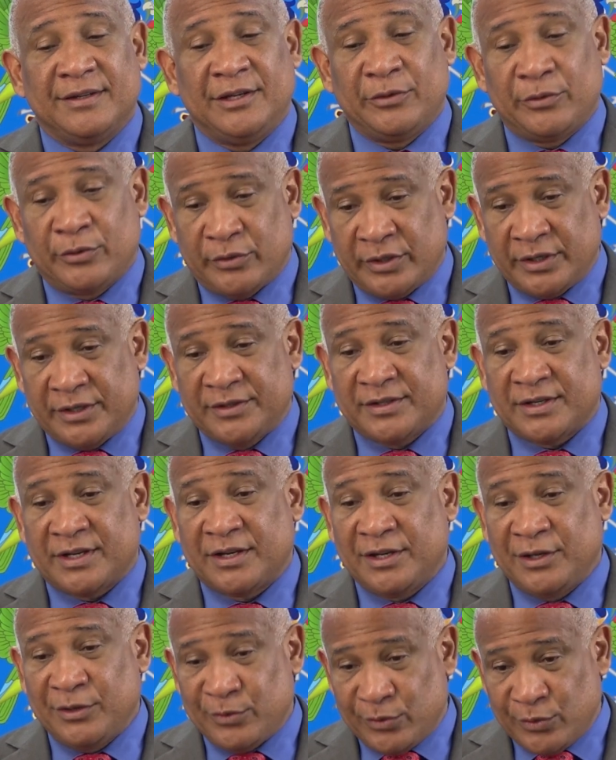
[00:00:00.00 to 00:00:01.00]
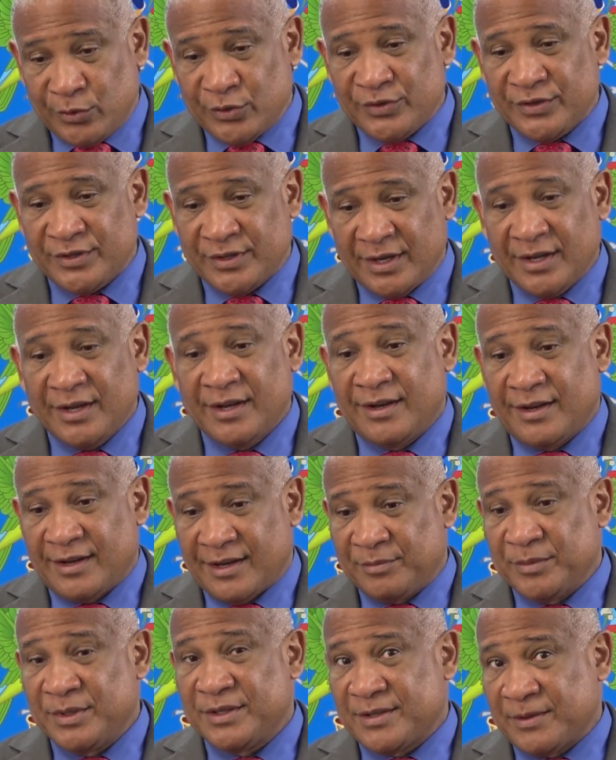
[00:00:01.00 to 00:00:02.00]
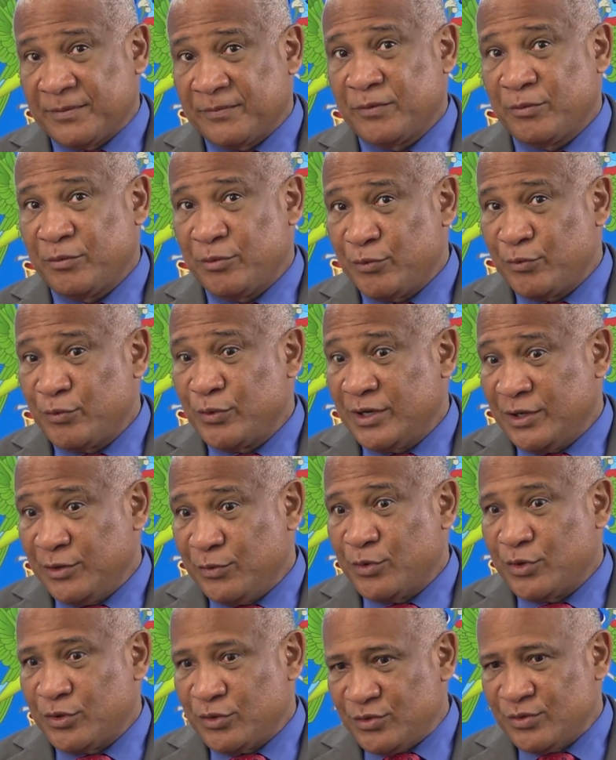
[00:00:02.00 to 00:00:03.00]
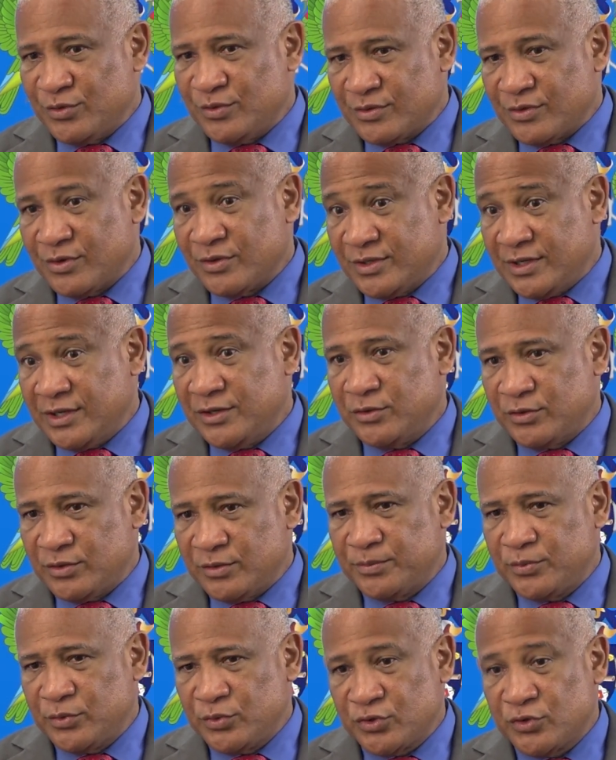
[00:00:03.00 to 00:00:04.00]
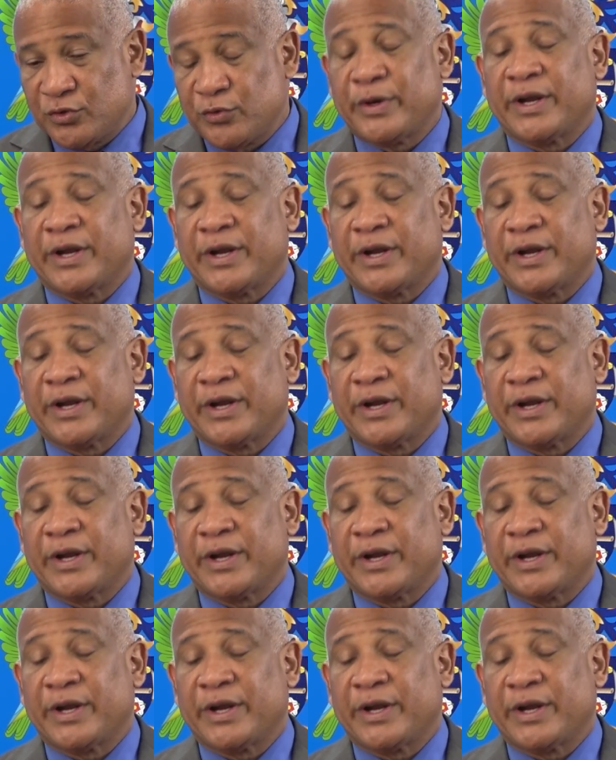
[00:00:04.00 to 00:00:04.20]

heroines and heroes um, is something we really want to continue to push to